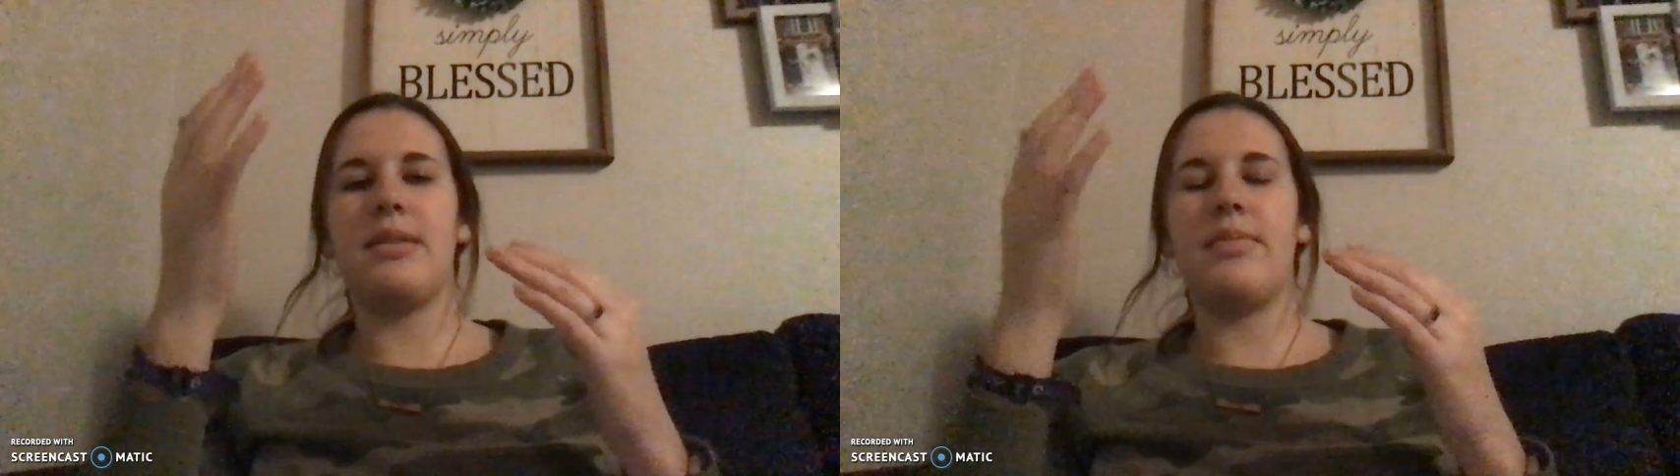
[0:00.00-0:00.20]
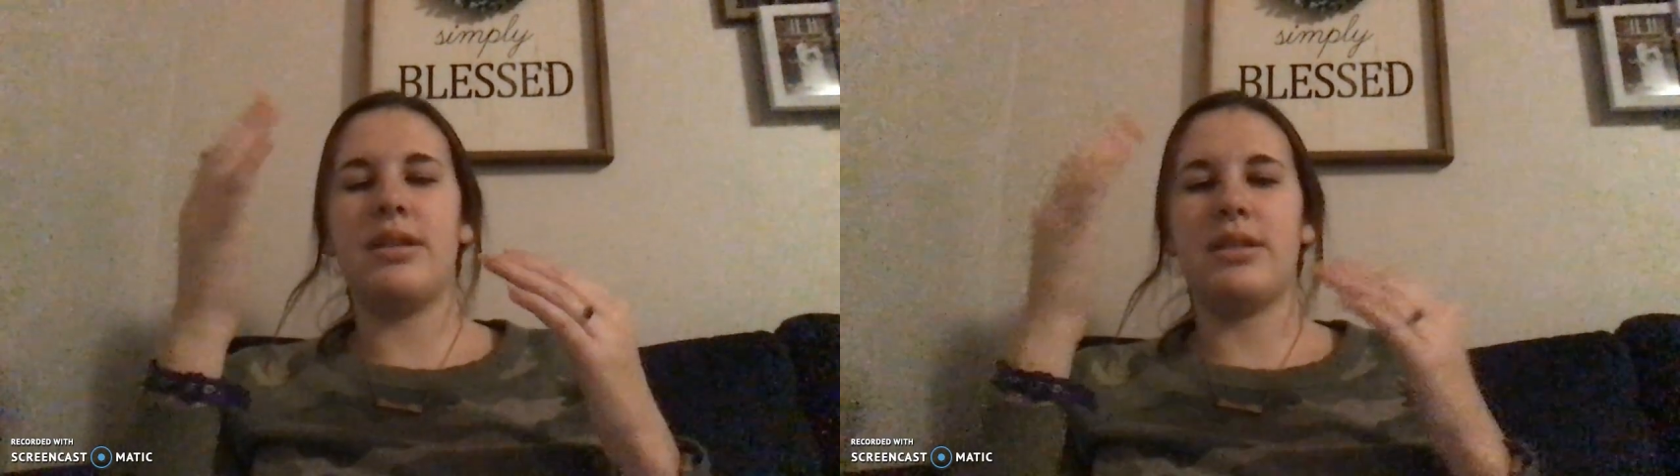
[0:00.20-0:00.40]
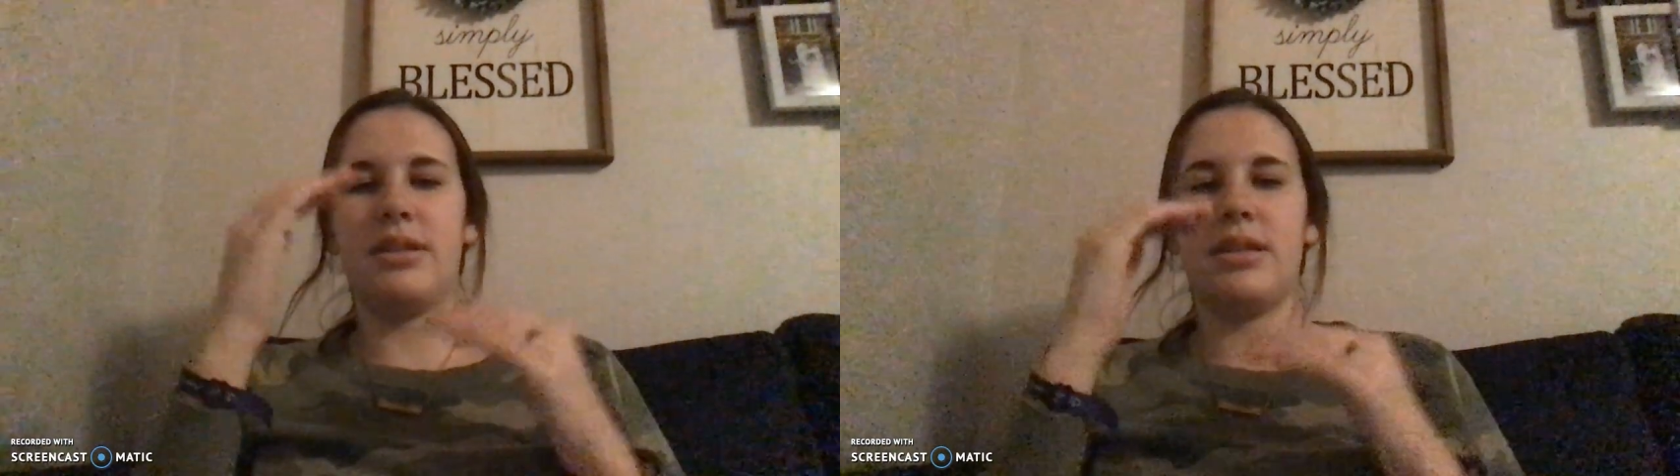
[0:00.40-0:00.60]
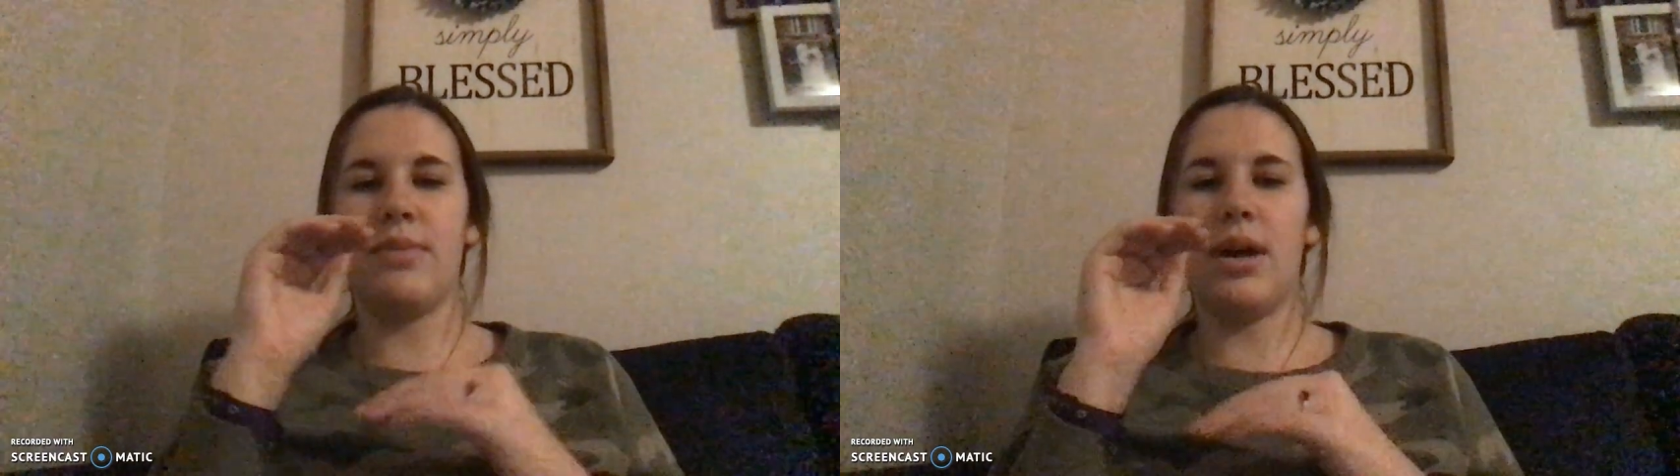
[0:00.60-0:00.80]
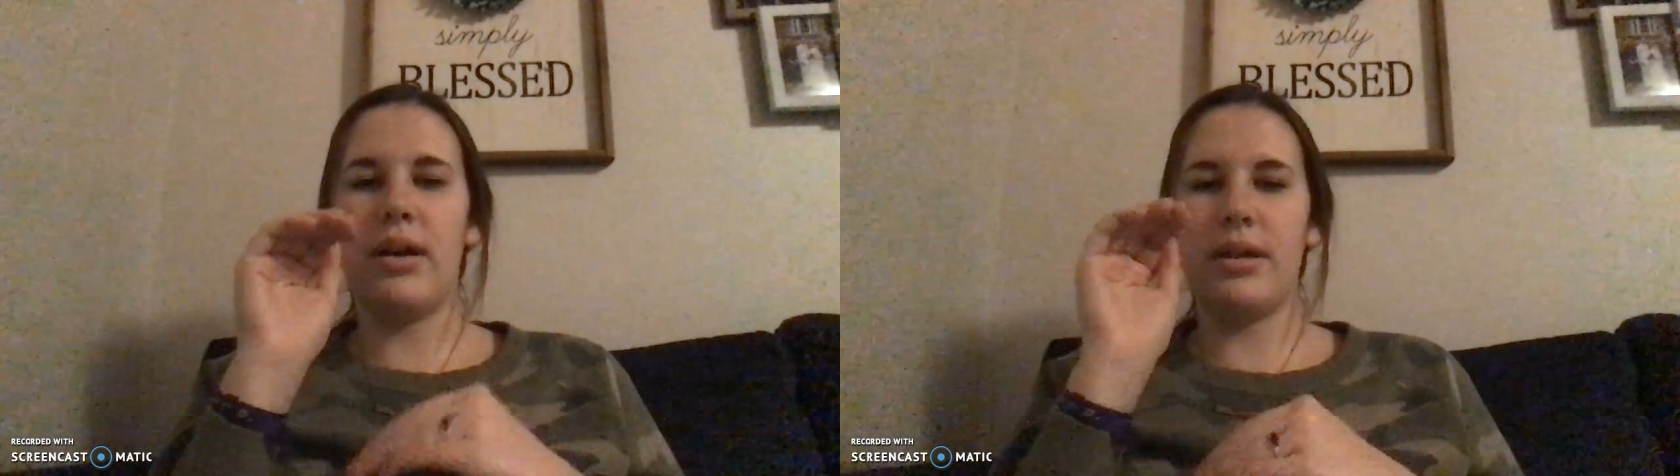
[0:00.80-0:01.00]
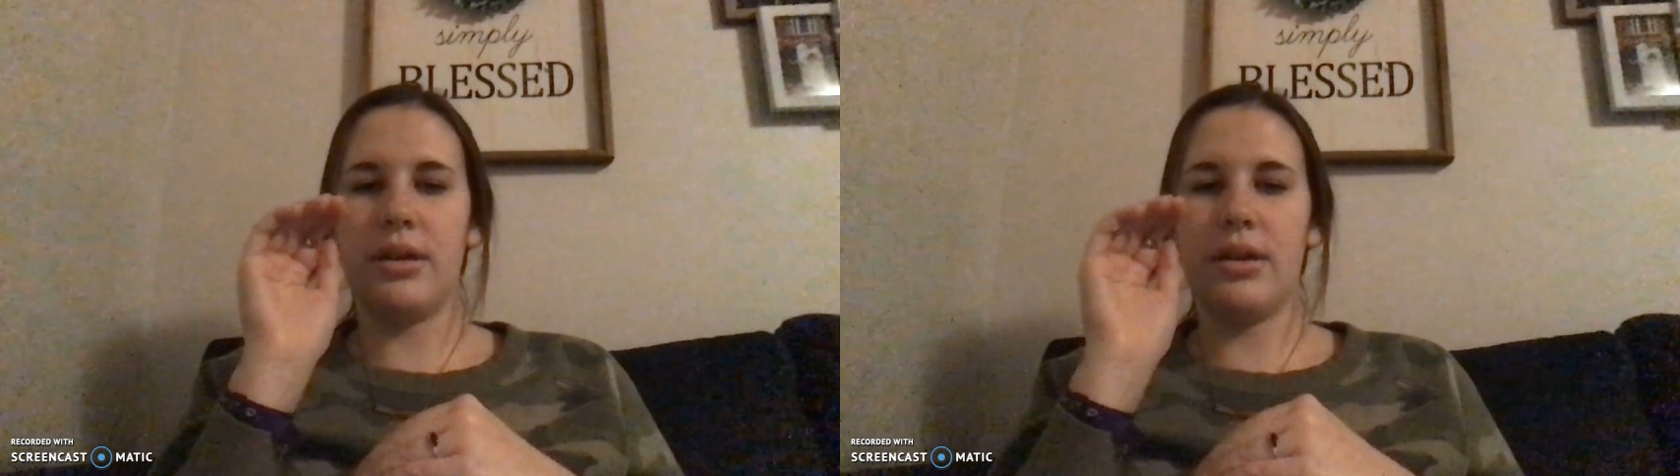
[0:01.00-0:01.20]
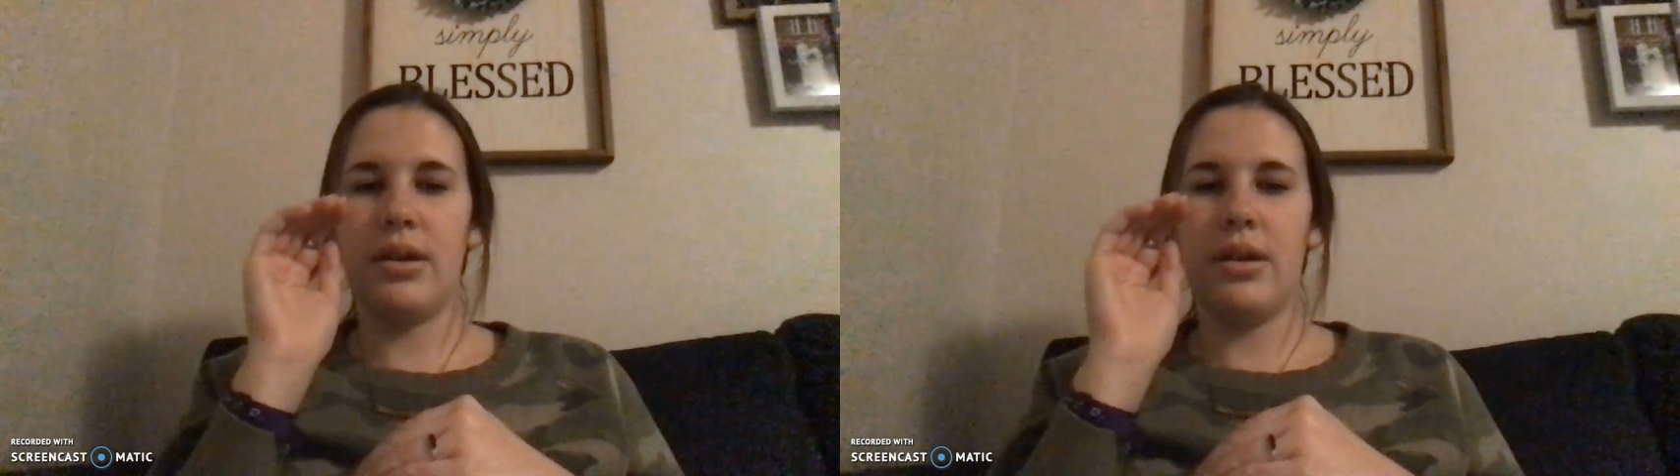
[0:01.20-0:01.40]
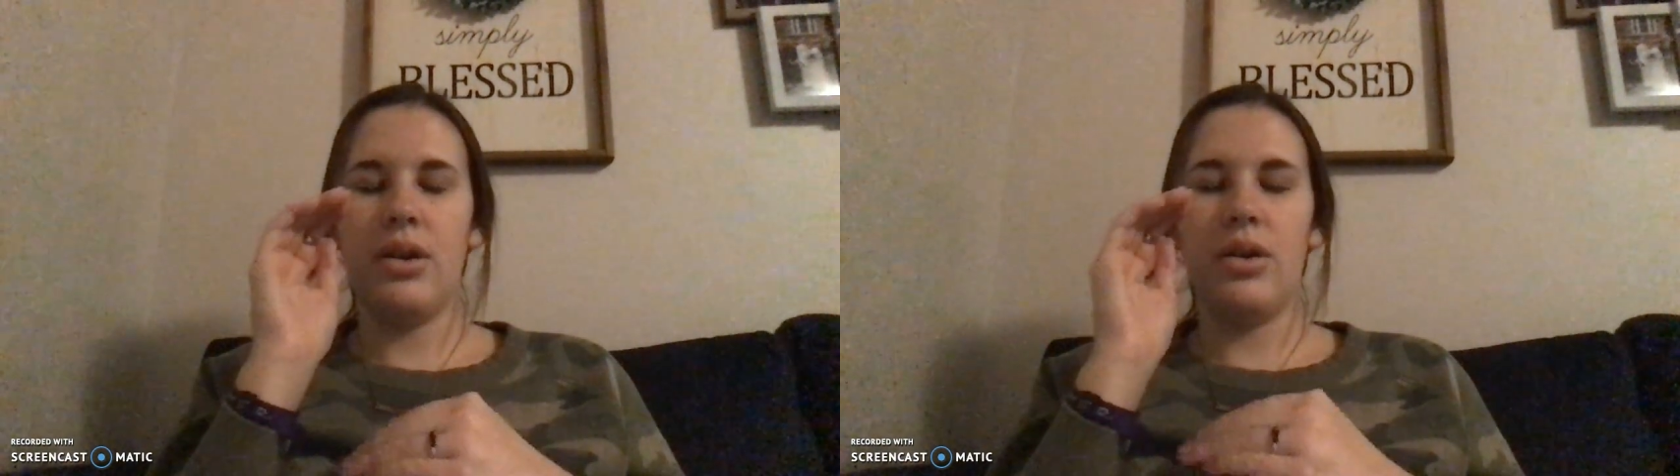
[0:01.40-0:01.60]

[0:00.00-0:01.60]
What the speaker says: them into smaller